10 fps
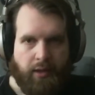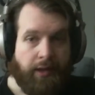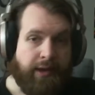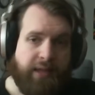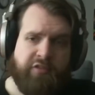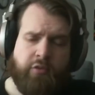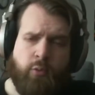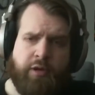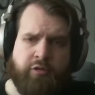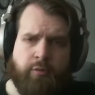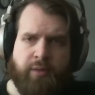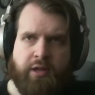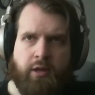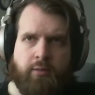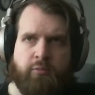And I guess the question
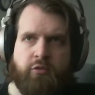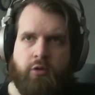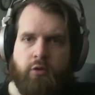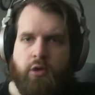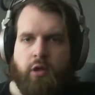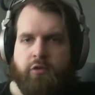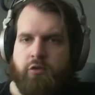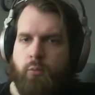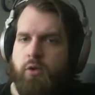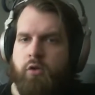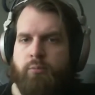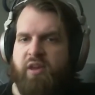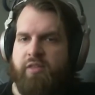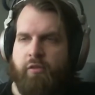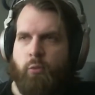becomes, so what could
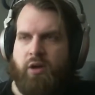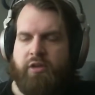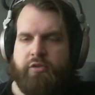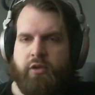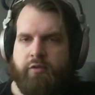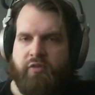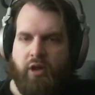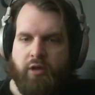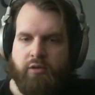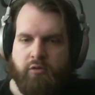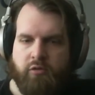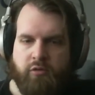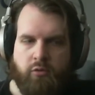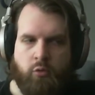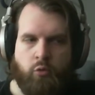Breath of the Wild have done
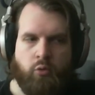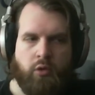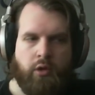to